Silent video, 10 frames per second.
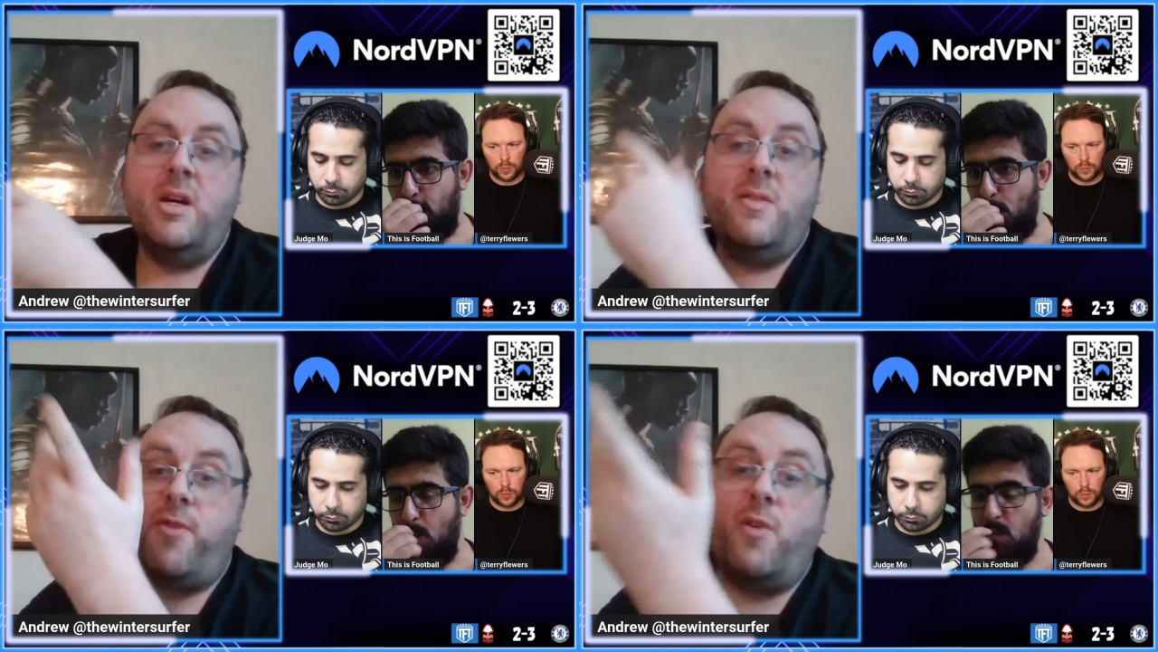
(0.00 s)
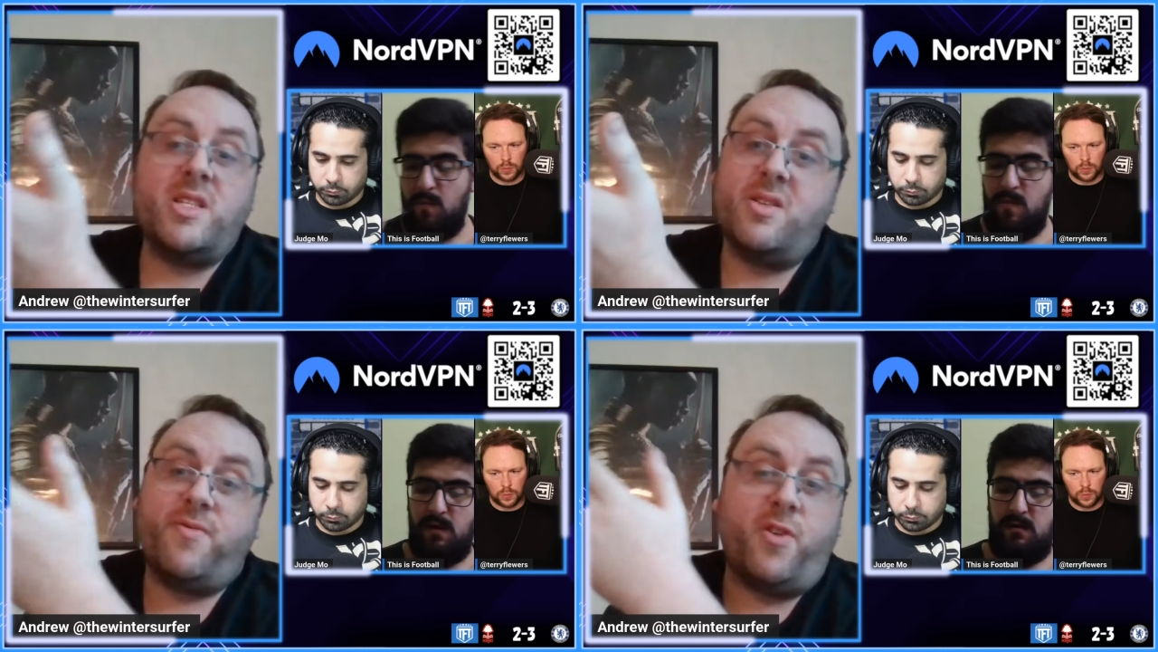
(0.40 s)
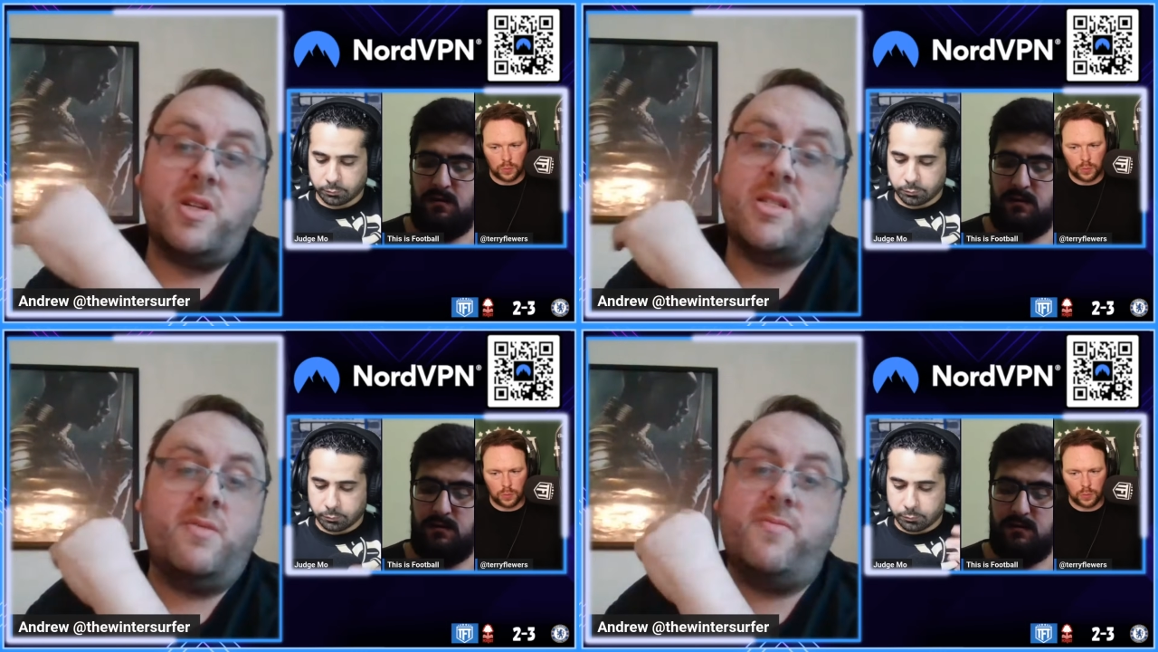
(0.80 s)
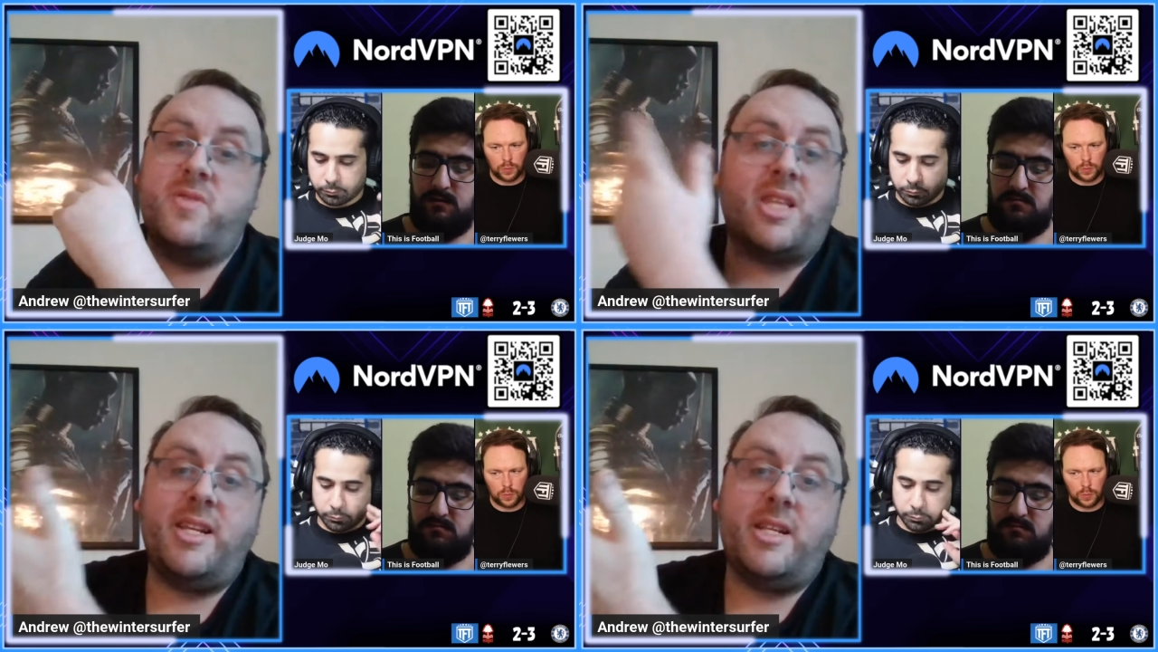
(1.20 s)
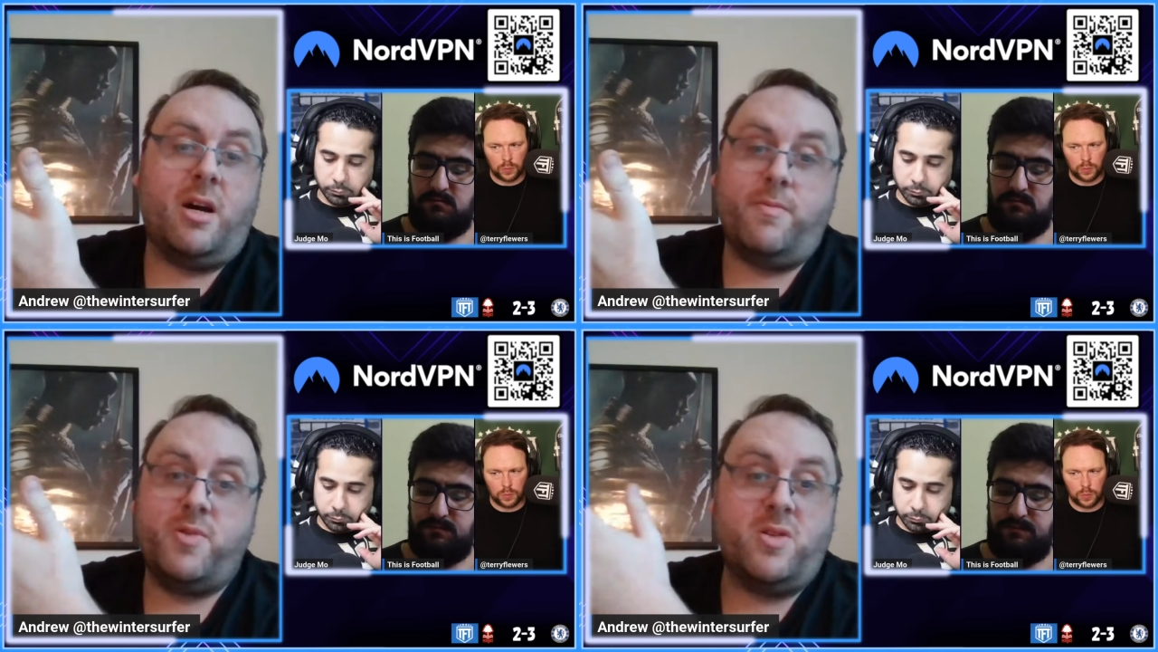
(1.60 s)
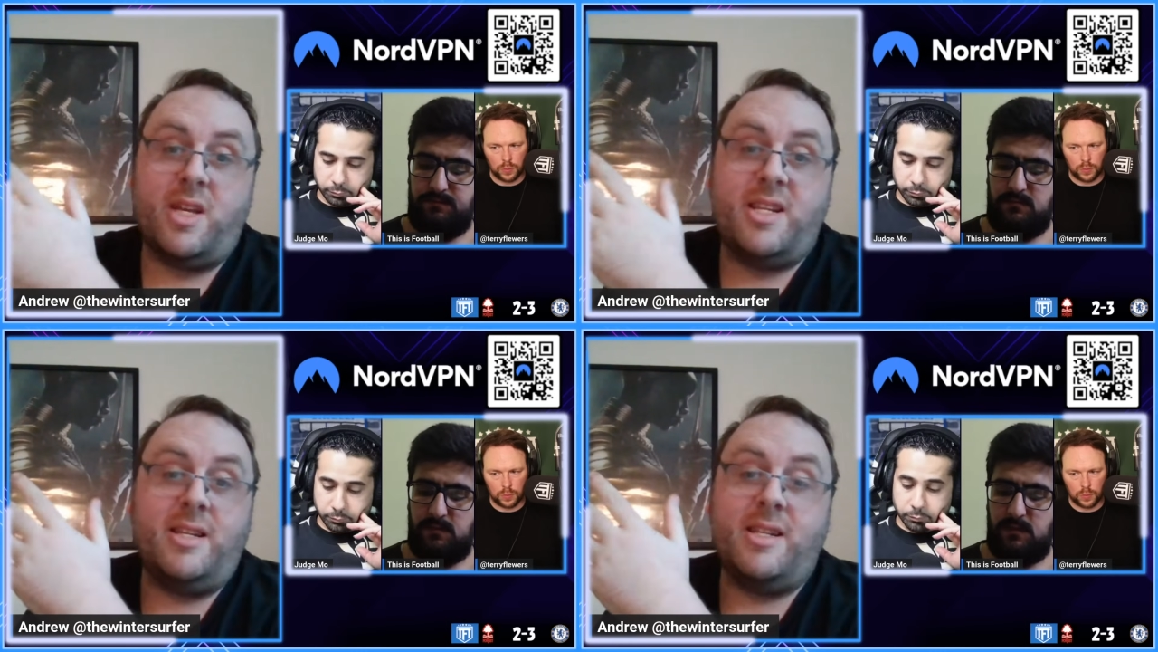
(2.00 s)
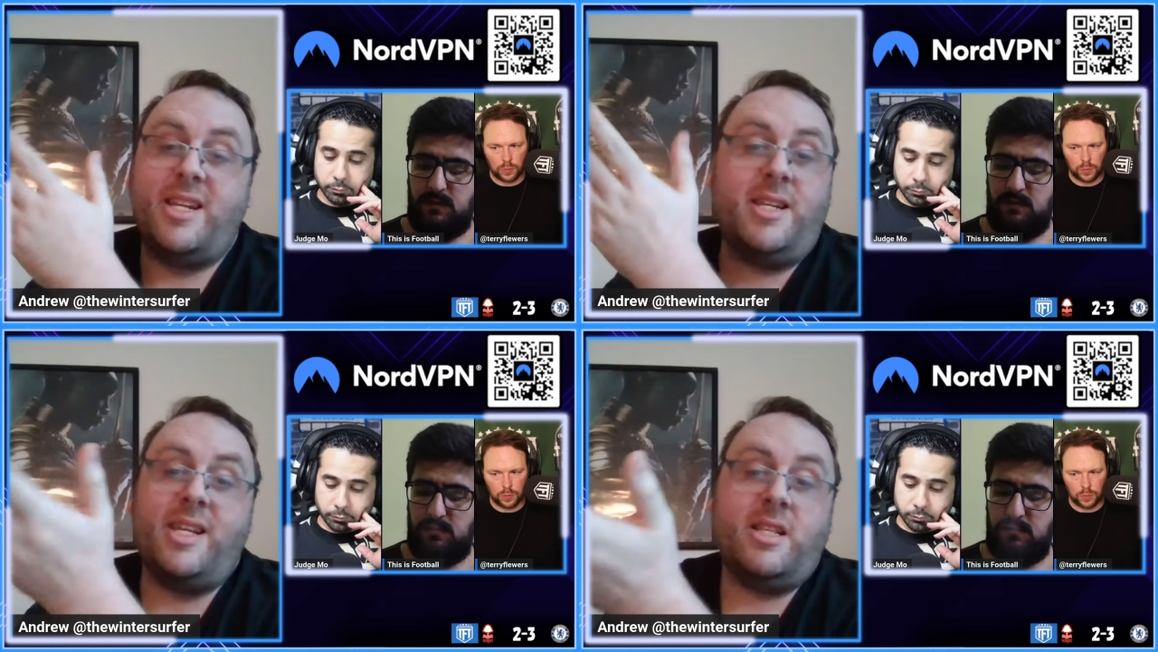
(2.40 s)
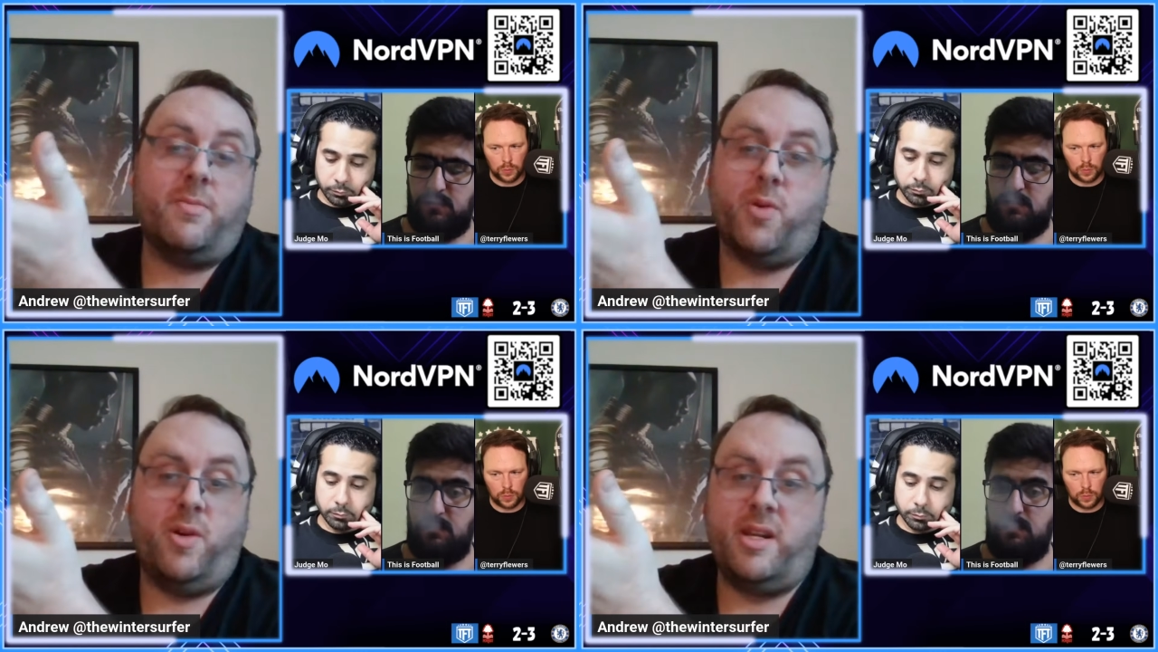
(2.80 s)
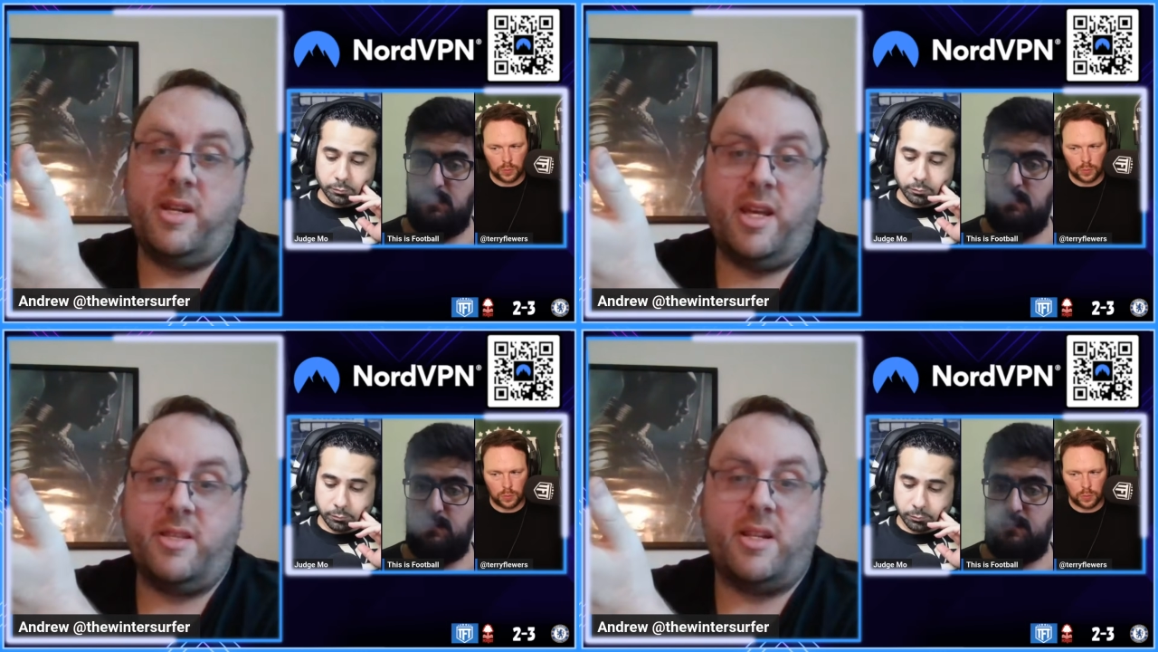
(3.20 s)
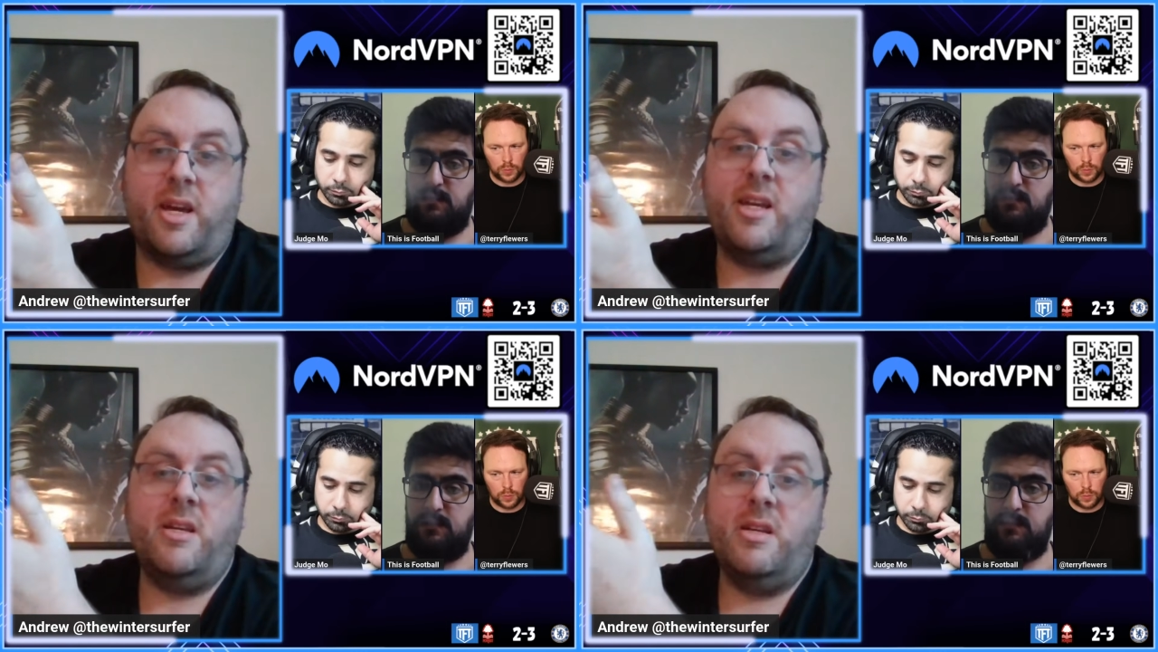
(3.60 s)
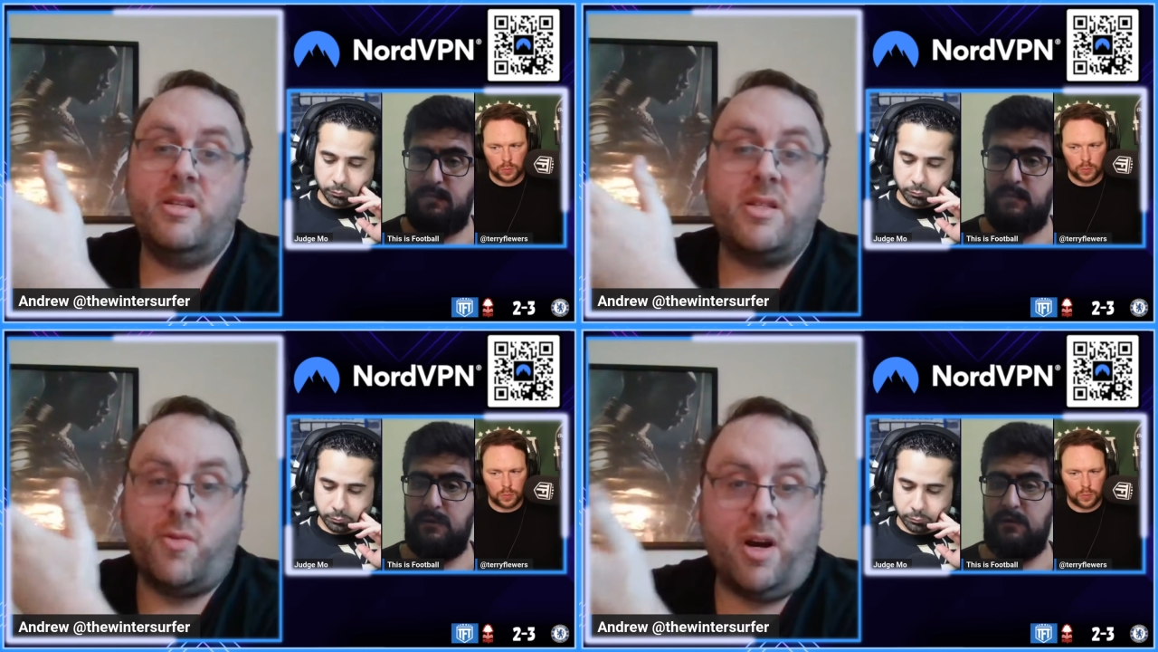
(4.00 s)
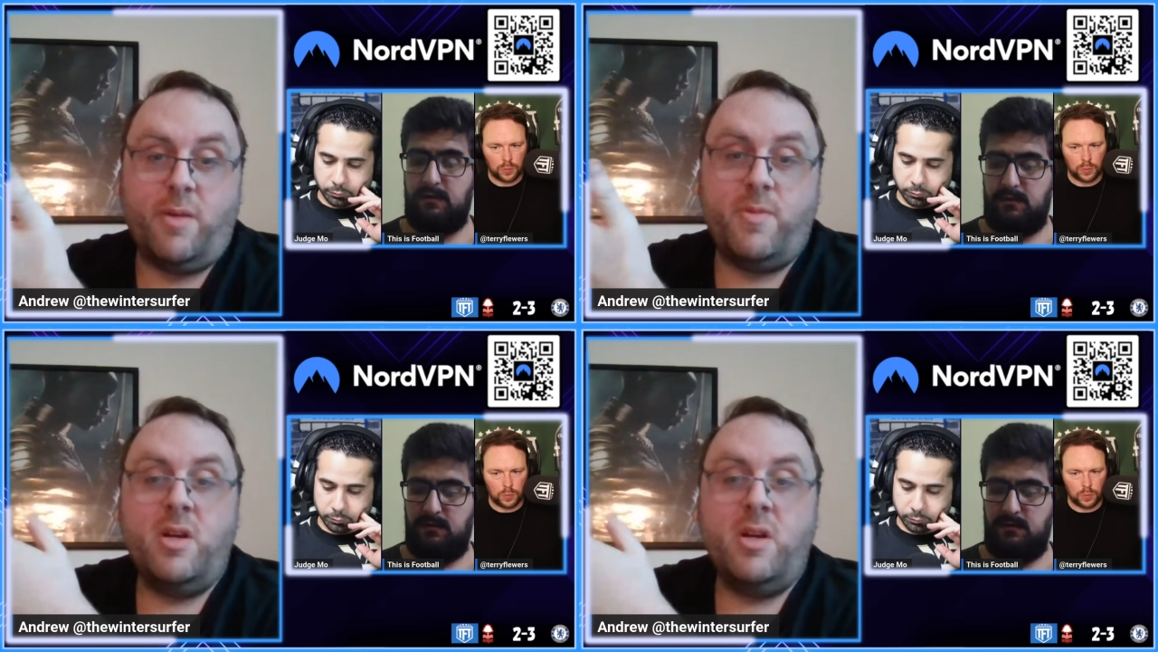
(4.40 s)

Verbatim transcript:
Speaker 1: Forest Forest stayed up because they didn't they didn't need the point in the end today, so they're up.